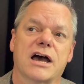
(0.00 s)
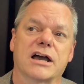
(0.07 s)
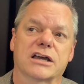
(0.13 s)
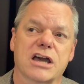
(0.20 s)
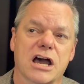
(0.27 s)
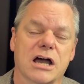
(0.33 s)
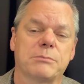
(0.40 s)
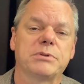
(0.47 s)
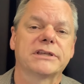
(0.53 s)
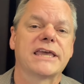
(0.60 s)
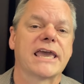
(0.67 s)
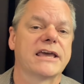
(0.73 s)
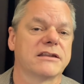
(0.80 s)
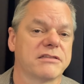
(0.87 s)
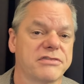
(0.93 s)

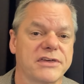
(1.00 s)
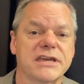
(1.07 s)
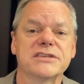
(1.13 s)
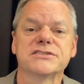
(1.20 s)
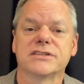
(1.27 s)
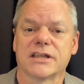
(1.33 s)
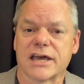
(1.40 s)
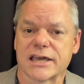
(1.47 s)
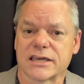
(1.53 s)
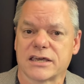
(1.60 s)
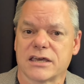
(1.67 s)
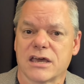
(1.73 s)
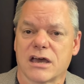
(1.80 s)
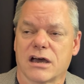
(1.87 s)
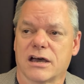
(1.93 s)
complicated things
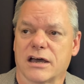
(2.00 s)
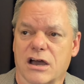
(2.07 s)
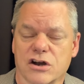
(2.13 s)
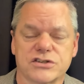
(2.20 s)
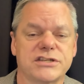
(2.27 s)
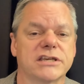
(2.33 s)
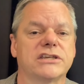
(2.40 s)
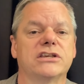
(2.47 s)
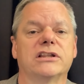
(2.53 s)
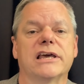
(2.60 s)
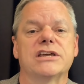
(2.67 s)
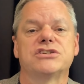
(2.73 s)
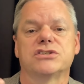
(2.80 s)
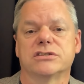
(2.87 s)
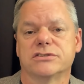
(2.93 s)
like
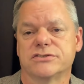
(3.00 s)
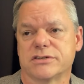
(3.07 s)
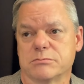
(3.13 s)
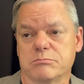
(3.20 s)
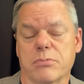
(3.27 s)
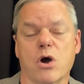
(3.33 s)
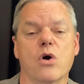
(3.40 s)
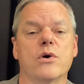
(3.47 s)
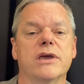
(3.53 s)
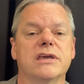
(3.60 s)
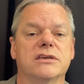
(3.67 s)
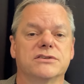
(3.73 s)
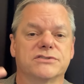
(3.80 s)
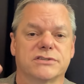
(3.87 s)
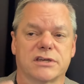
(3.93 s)
articulations and
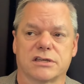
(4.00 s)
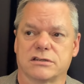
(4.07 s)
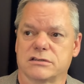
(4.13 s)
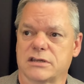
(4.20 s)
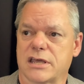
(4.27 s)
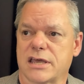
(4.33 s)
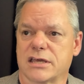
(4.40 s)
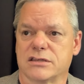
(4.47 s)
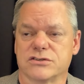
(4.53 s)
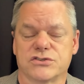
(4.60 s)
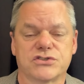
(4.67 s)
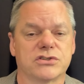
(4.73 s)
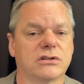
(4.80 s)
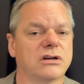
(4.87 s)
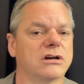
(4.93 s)
bowings and
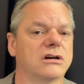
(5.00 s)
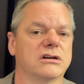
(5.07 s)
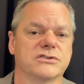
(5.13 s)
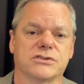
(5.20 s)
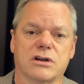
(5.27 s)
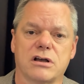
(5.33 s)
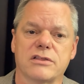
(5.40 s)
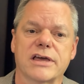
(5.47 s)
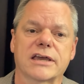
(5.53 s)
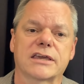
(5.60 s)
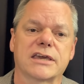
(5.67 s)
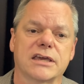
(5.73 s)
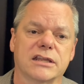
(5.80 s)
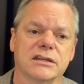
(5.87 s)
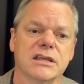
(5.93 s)
slurs and all that
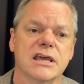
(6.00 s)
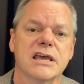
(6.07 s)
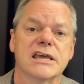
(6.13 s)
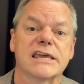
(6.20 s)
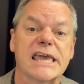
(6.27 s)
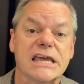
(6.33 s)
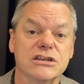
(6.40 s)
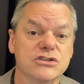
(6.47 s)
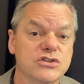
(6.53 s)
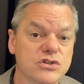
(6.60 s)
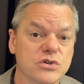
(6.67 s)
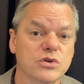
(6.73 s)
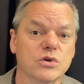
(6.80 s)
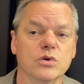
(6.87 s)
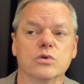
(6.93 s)
can
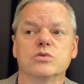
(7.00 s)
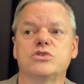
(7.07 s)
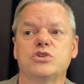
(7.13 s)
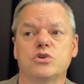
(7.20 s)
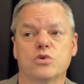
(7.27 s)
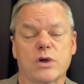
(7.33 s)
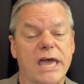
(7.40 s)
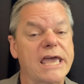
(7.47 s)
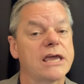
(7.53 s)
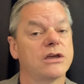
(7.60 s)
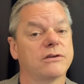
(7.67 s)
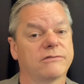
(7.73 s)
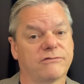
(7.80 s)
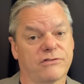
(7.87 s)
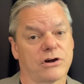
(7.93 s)
do to
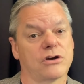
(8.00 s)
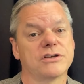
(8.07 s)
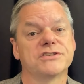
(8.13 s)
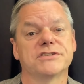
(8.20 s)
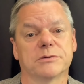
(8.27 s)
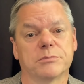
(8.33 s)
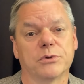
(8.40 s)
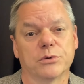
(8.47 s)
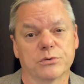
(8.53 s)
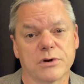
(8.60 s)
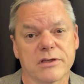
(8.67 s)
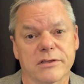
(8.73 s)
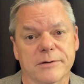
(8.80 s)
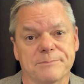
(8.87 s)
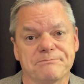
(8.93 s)
a very simple
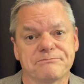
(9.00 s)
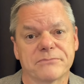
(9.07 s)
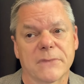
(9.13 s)
rhythm.